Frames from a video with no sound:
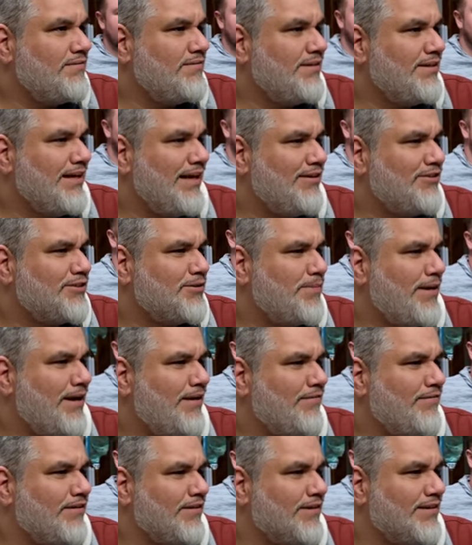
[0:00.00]
is cast. It enters the
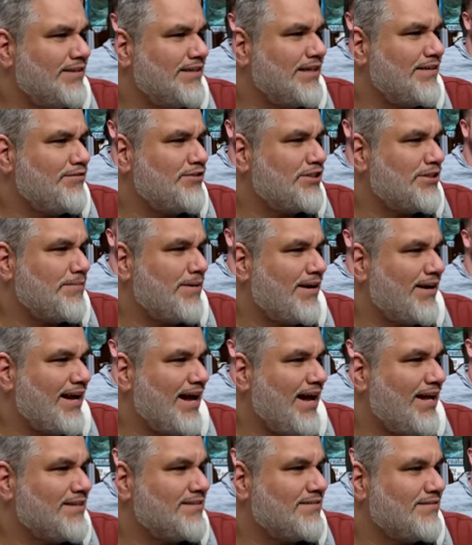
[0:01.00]
battlefield. It doesn't give a shit about
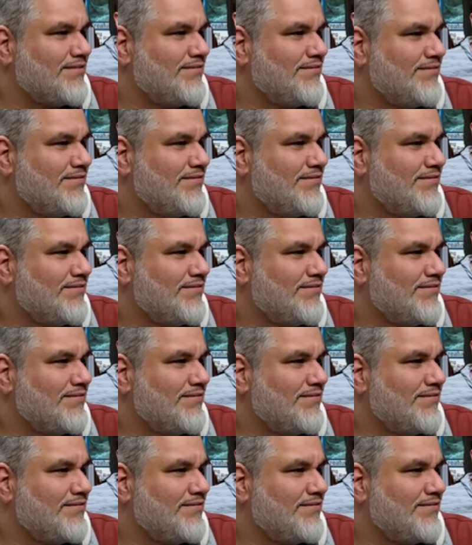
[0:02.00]
casts.